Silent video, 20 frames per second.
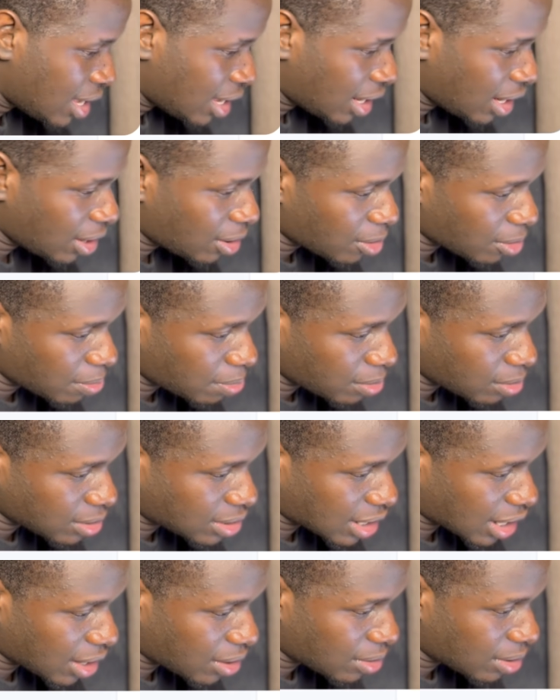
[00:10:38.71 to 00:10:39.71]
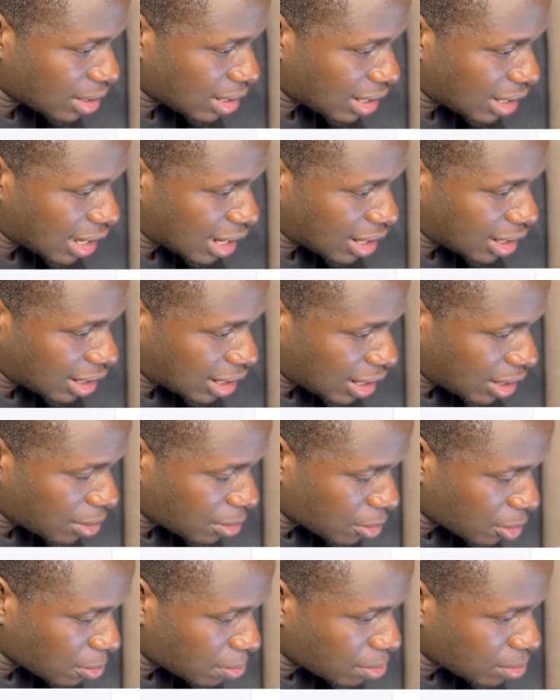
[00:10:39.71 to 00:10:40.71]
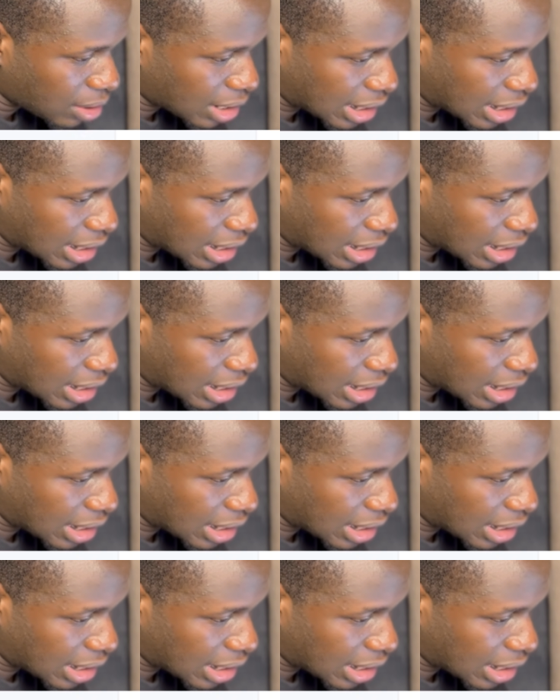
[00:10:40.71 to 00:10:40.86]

Click on plus icon again, click on upload